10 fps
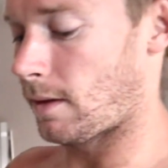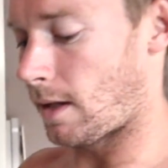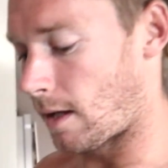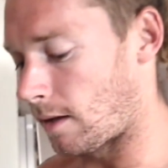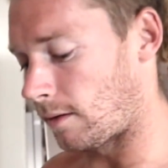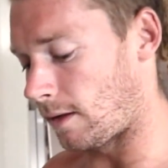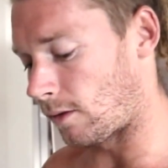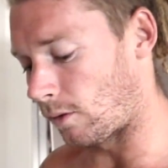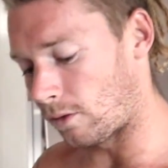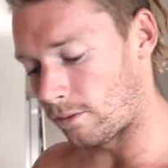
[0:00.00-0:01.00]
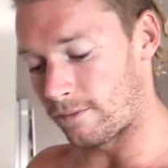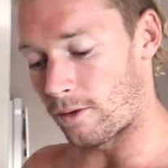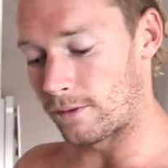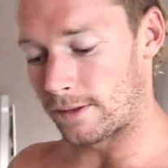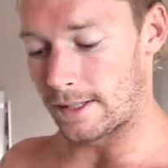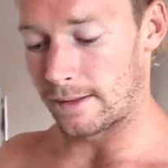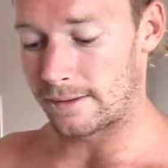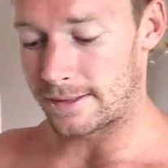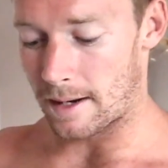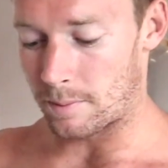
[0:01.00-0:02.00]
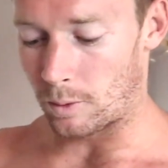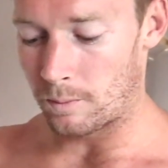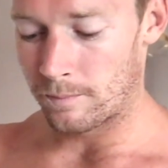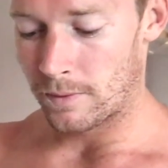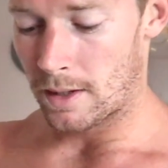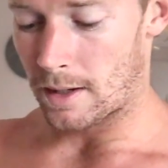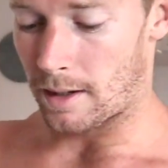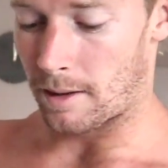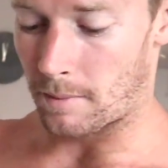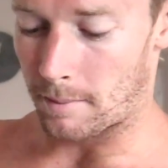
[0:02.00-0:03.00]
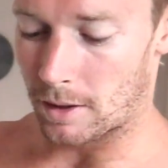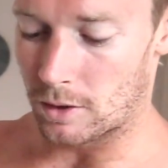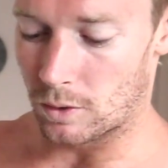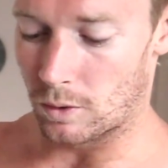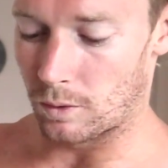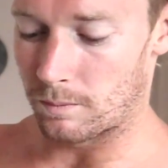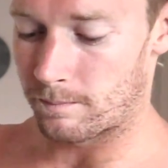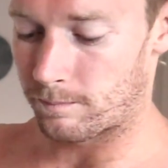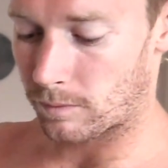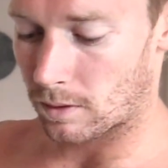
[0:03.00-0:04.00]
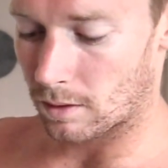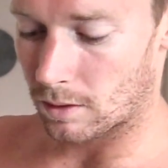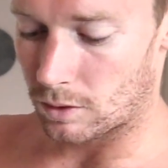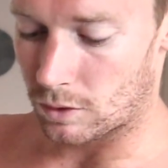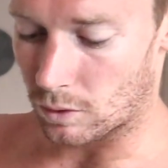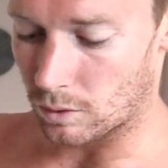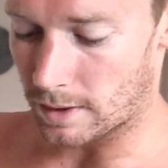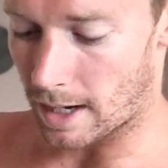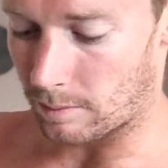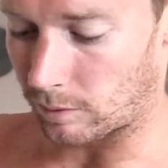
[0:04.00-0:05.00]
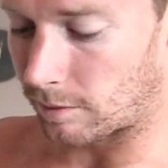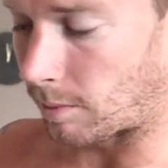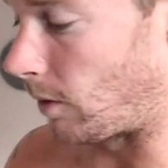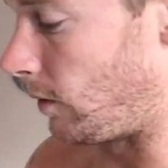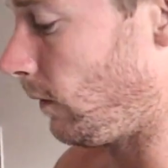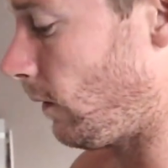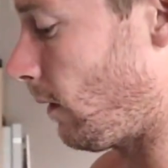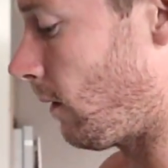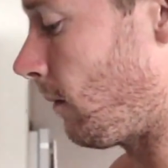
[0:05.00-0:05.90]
is obviously a staple. I'm going to do 2 tablespoons.